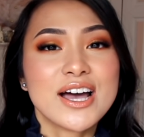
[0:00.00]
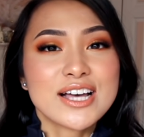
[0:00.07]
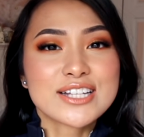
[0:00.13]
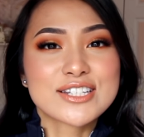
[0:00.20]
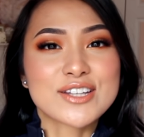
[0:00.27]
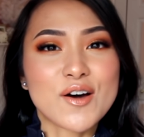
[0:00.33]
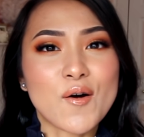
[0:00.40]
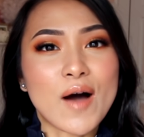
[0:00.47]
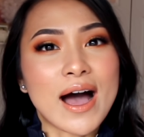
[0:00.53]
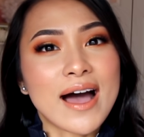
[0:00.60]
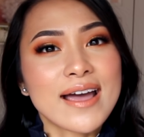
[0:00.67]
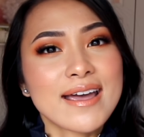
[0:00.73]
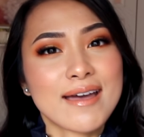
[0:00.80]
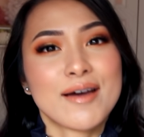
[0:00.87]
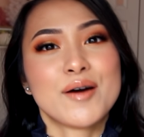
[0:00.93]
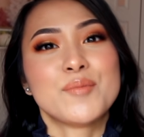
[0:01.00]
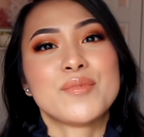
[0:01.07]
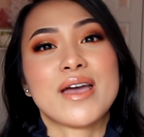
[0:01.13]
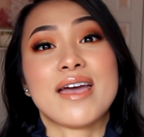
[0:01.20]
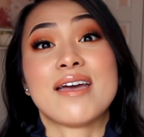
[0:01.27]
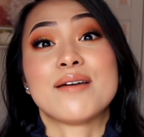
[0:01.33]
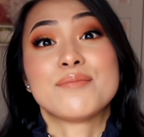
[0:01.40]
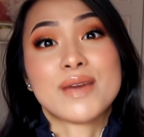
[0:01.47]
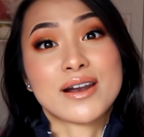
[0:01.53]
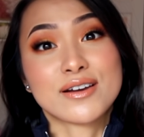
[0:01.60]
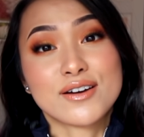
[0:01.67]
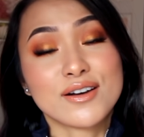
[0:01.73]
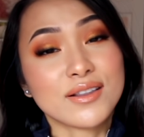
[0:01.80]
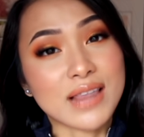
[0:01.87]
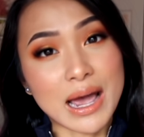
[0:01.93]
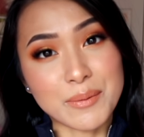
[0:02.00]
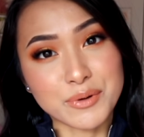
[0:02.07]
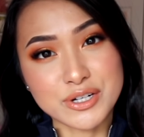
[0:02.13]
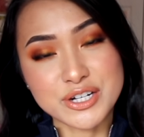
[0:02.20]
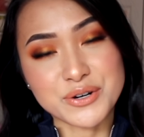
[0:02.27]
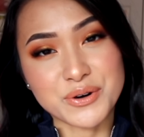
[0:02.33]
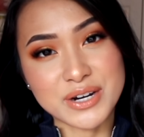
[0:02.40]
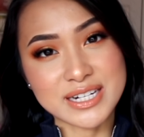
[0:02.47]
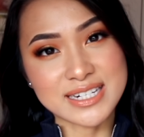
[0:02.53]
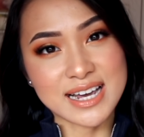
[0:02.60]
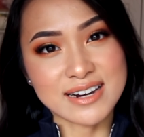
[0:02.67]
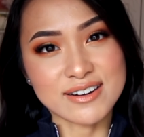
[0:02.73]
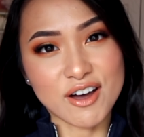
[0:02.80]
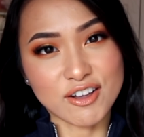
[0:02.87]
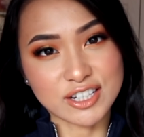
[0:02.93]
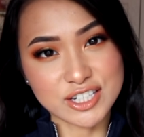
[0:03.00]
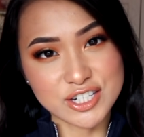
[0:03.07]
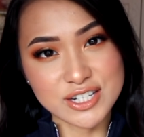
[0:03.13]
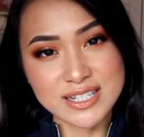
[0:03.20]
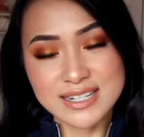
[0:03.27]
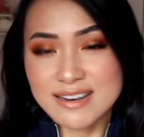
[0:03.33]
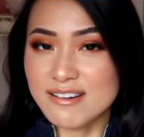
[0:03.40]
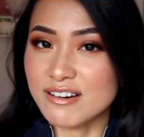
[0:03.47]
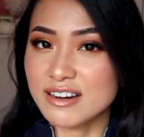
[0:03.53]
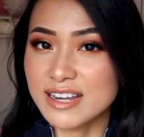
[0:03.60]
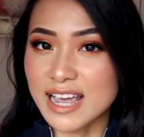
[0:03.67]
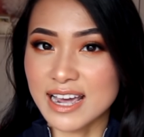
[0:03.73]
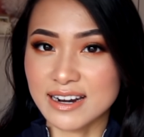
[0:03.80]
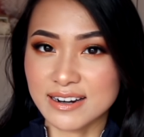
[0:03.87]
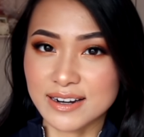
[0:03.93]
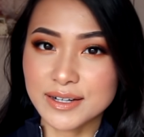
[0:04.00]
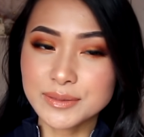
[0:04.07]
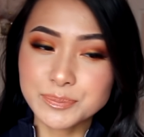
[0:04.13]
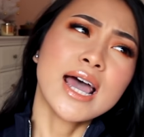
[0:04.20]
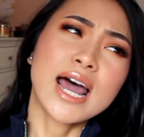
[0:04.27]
So I am a medical laboratory technologist here in Canada.